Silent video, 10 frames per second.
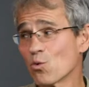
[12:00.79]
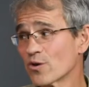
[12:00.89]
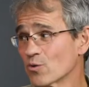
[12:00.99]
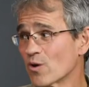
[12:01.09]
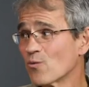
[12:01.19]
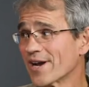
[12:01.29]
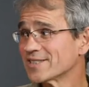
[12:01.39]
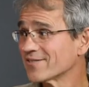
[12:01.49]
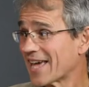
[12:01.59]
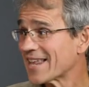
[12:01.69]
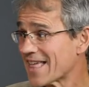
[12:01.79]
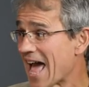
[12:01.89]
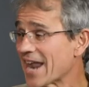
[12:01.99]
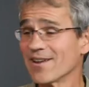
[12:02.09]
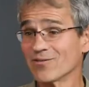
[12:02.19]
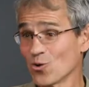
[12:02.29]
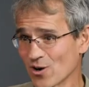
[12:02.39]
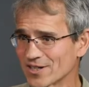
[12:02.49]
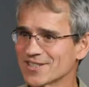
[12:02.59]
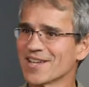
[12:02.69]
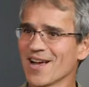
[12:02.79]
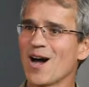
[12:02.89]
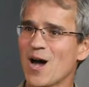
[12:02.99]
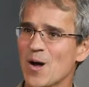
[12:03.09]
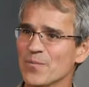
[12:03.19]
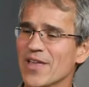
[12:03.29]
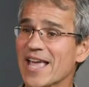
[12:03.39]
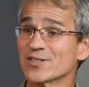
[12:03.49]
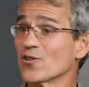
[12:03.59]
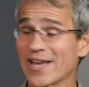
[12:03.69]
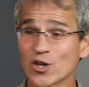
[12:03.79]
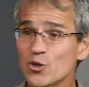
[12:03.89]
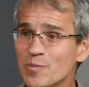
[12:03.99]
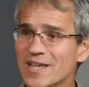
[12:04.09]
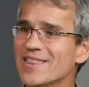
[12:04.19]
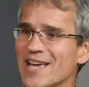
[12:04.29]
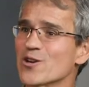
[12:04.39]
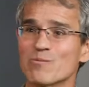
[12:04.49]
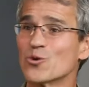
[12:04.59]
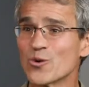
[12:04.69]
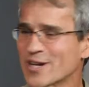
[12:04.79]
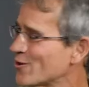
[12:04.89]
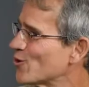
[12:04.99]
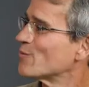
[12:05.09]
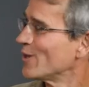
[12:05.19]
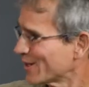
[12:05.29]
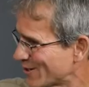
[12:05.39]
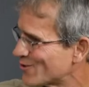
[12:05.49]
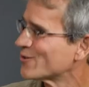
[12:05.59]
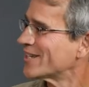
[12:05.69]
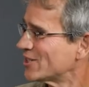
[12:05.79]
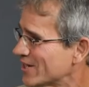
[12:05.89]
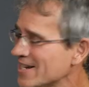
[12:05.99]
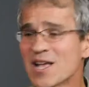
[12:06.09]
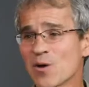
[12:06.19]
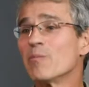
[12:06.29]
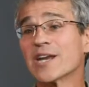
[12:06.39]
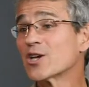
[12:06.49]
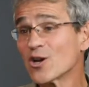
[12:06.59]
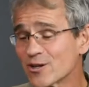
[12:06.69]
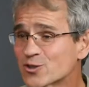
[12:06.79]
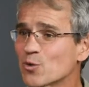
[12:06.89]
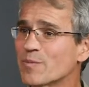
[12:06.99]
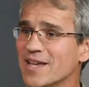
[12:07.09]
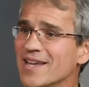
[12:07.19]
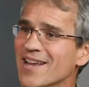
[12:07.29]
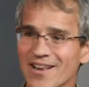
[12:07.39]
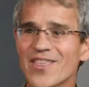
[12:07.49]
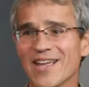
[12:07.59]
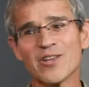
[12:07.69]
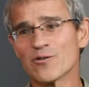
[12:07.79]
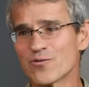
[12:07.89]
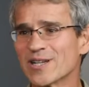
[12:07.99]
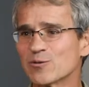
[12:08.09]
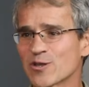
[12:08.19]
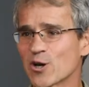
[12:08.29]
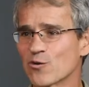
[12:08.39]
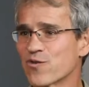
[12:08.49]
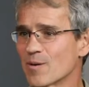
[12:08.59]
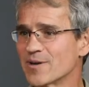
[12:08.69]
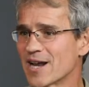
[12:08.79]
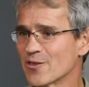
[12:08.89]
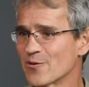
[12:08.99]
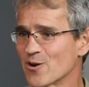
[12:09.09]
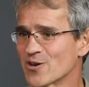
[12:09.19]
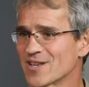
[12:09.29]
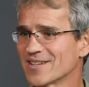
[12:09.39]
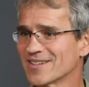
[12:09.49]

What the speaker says: more than one ways of getting that, of course. And so that could be that you're brewing your own milk in your own kitchen, but it could also be that you're friends with the goat farmer down the road.